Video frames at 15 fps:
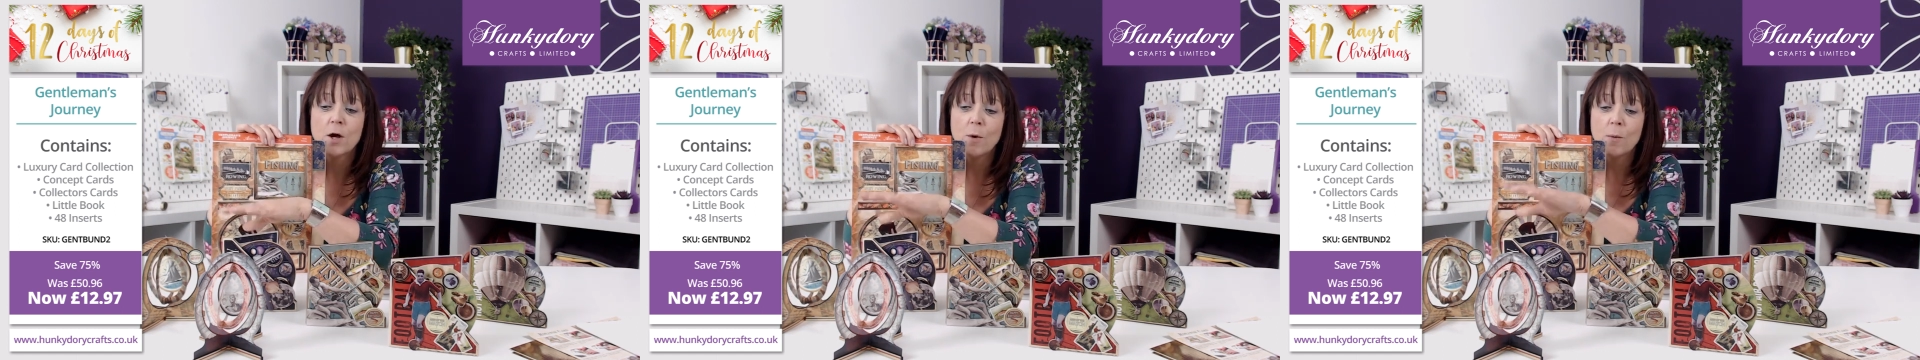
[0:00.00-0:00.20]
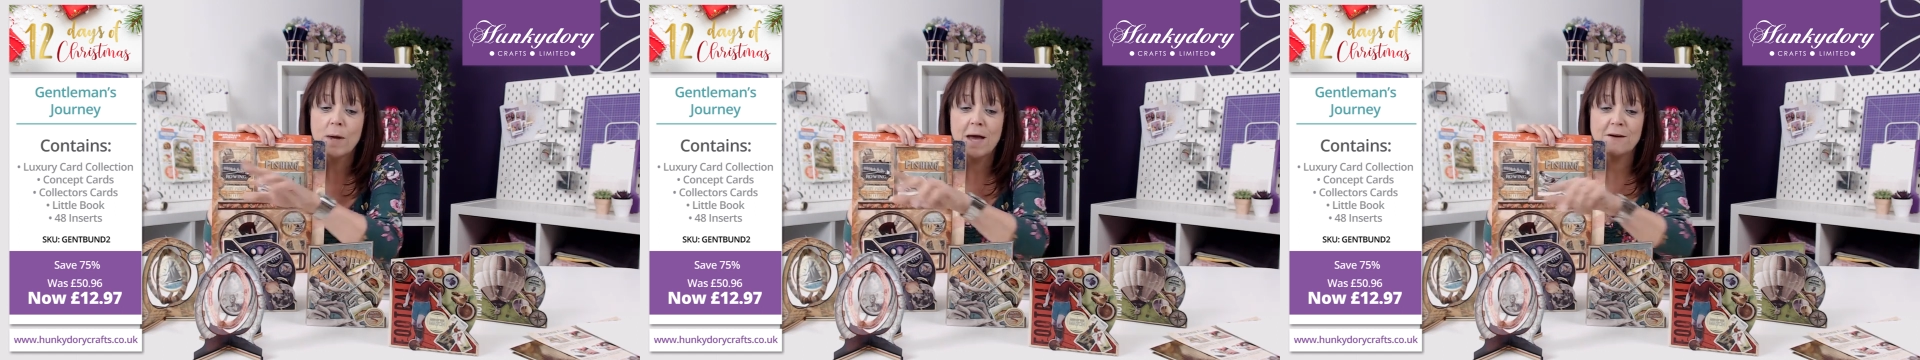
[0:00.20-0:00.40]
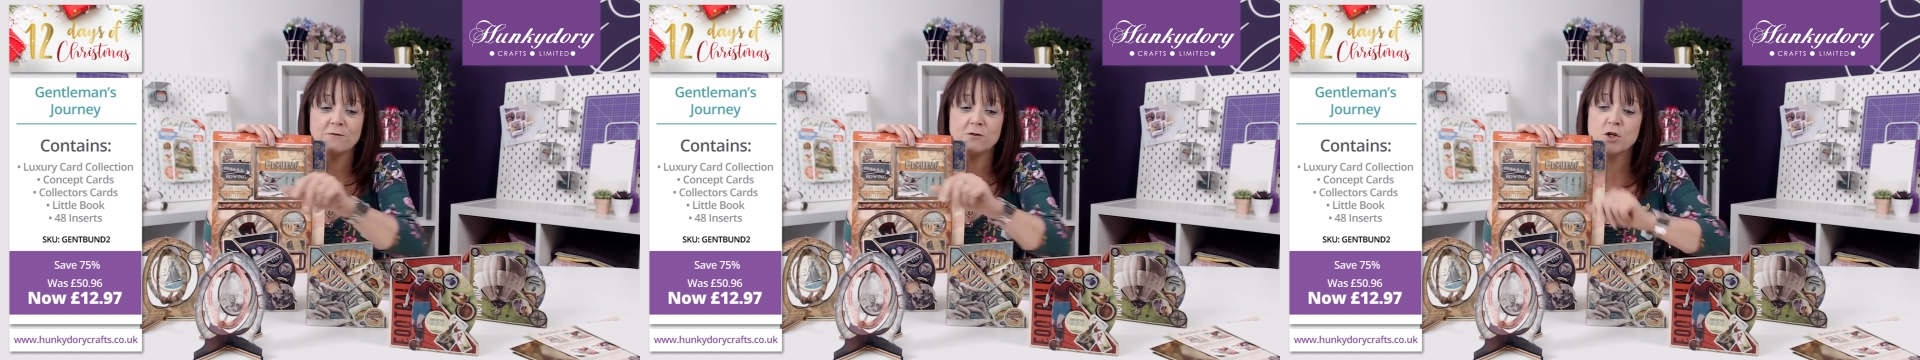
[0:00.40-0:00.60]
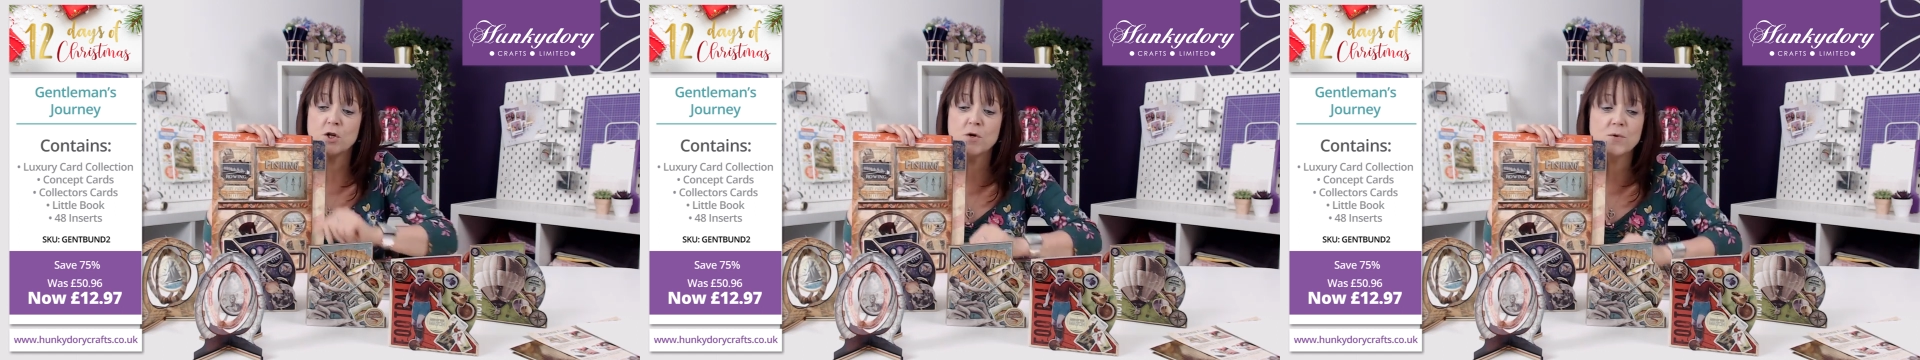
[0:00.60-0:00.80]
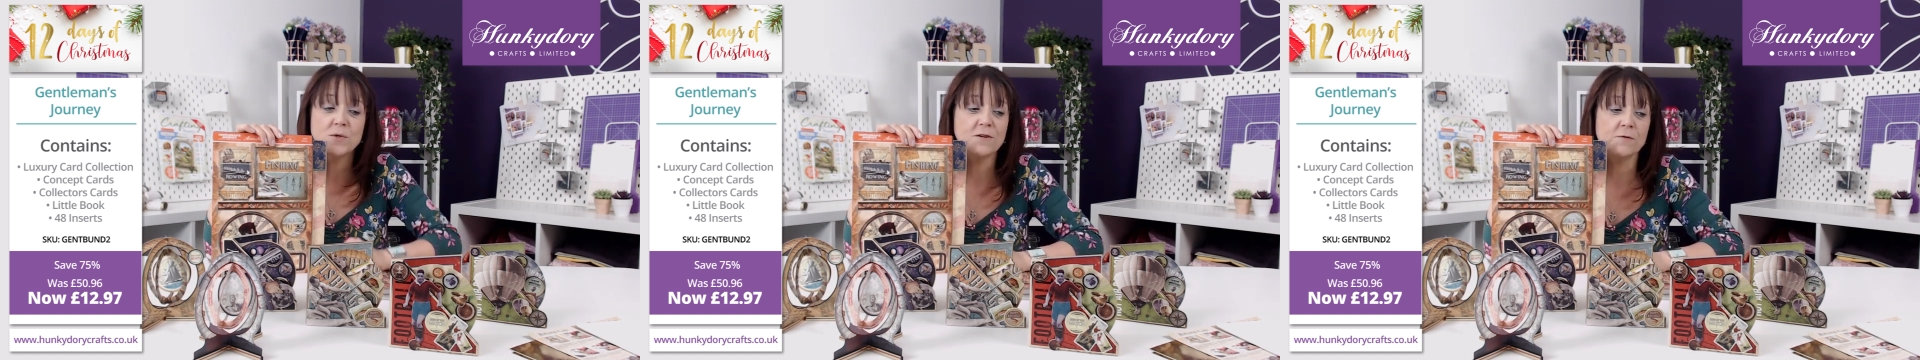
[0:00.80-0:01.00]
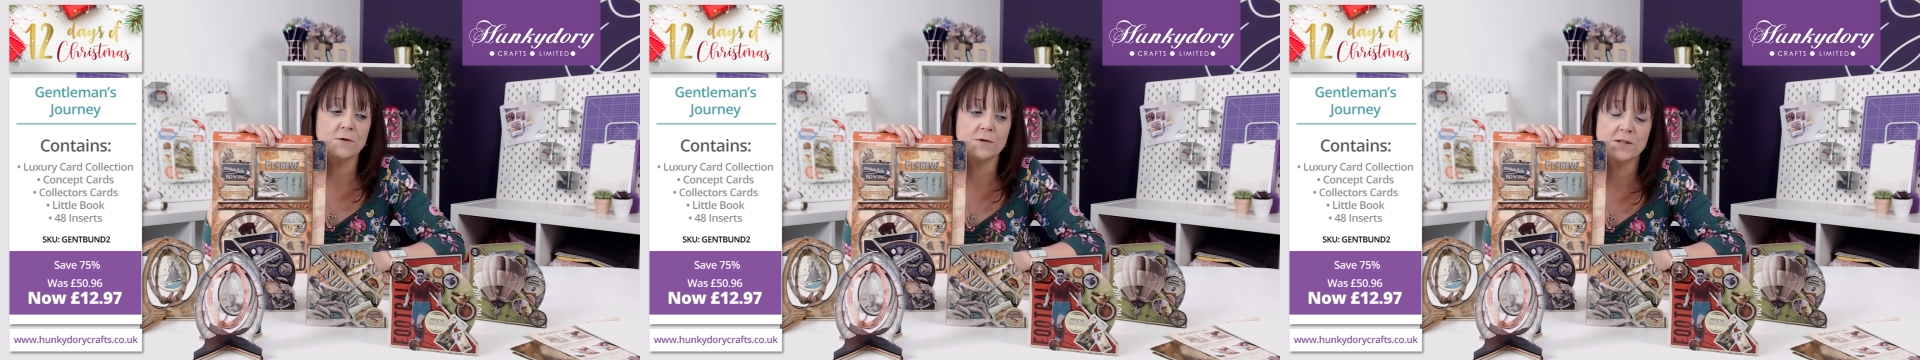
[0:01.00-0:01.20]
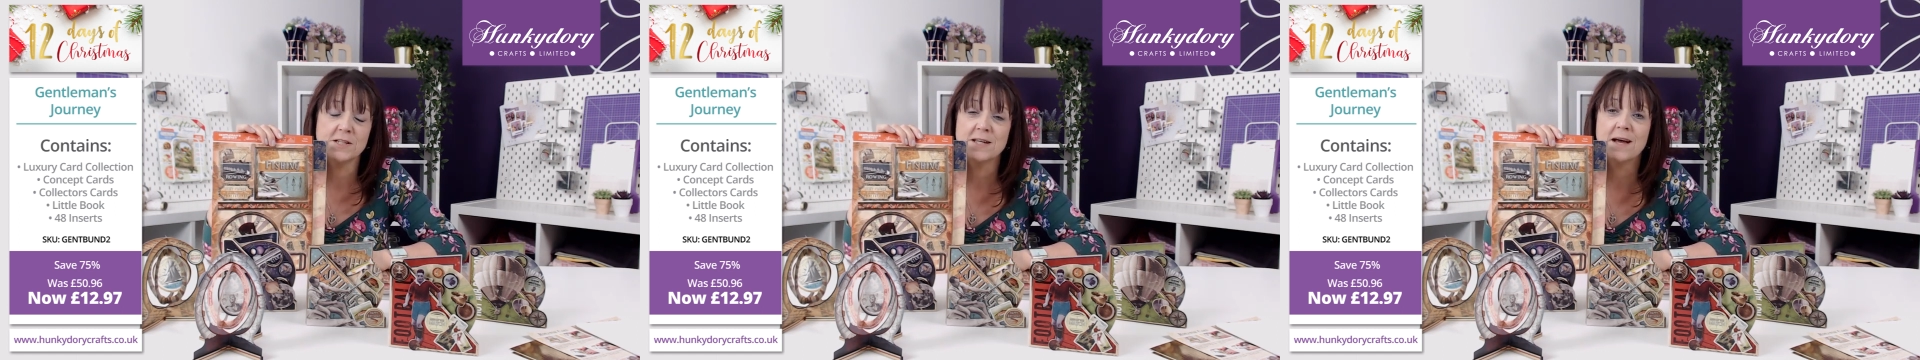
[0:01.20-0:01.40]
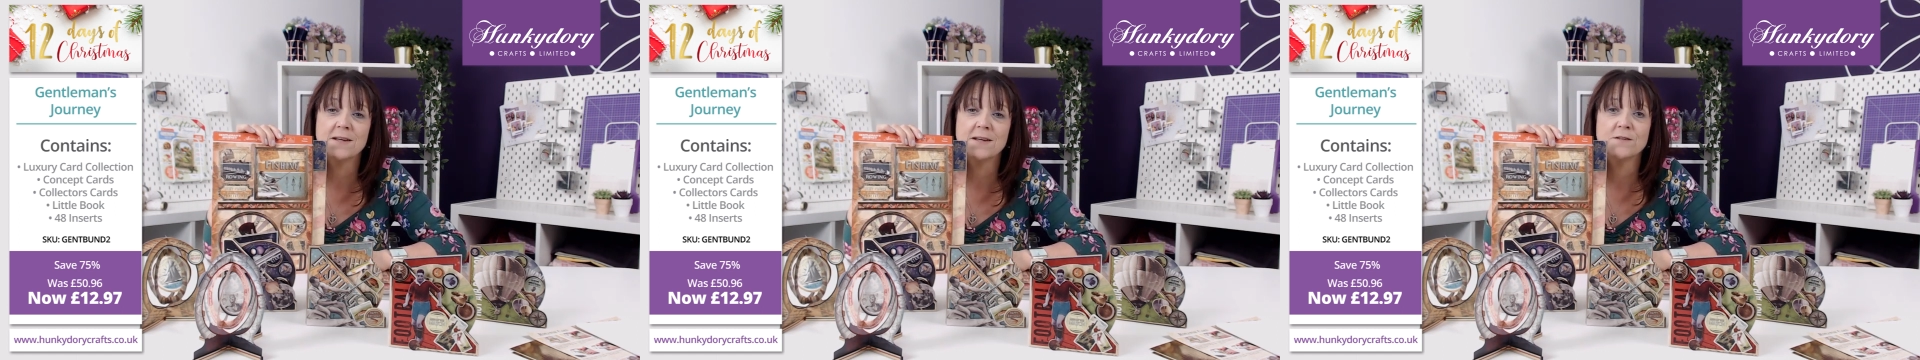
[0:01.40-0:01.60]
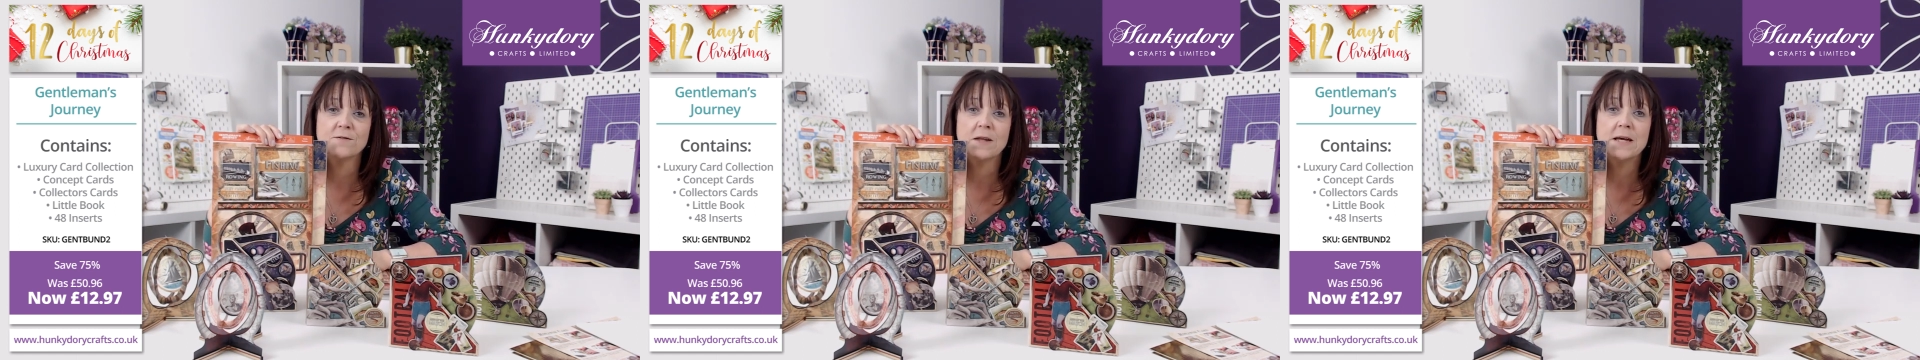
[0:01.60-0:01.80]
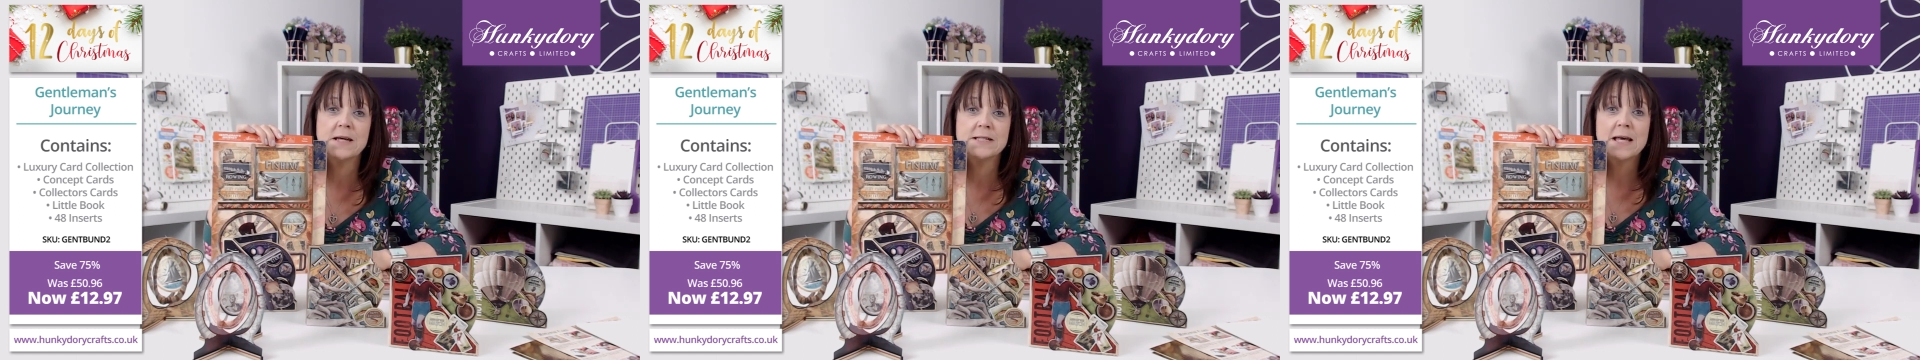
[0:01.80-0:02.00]
We have two different designs of
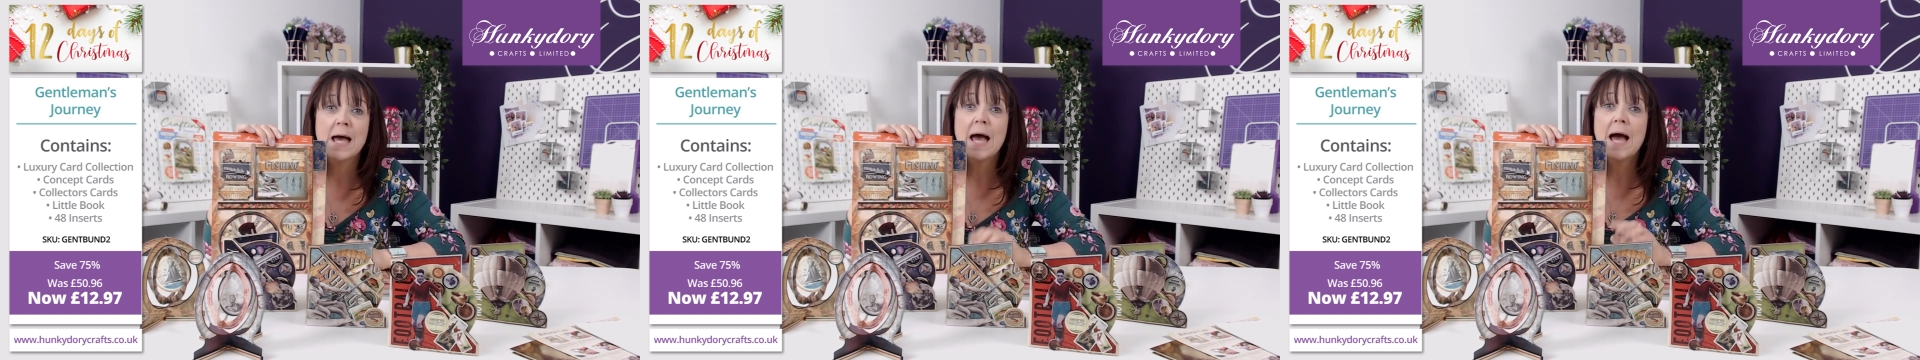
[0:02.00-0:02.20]
these